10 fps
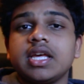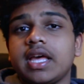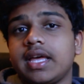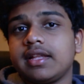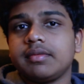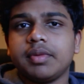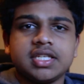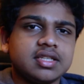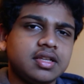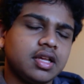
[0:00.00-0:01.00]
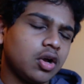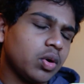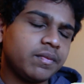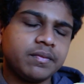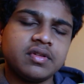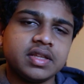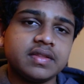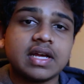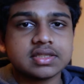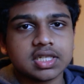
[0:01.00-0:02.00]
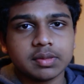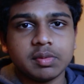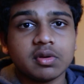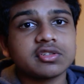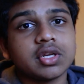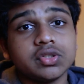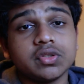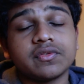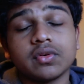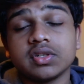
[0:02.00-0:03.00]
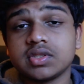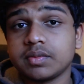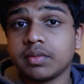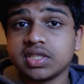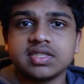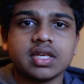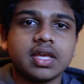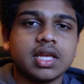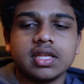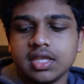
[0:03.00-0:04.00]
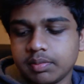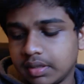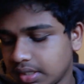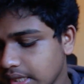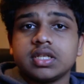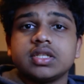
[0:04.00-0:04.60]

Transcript: And basically, uh, hopefully that's going to be my schedule for as much as I can keep it.